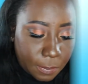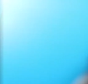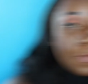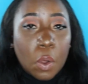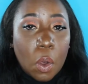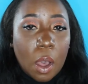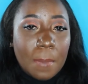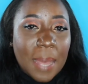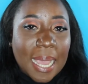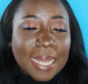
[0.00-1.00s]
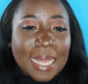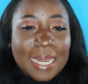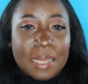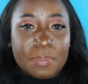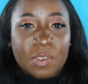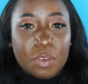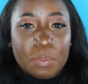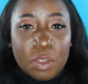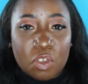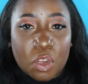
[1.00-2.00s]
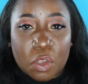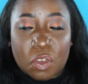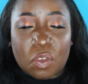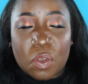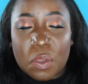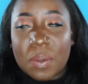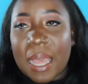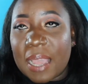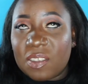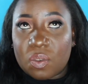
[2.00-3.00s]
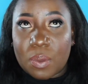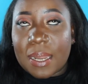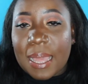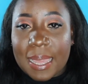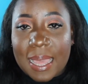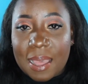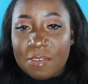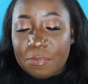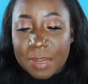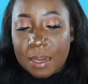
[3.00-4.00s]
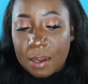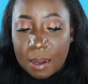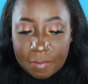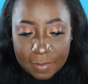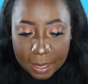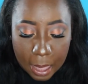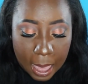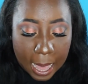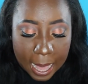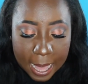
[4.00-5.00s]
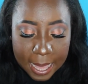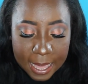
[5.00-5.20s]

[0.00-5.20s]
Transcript: For my lips from the drugstore, you guys, what I have been loving, I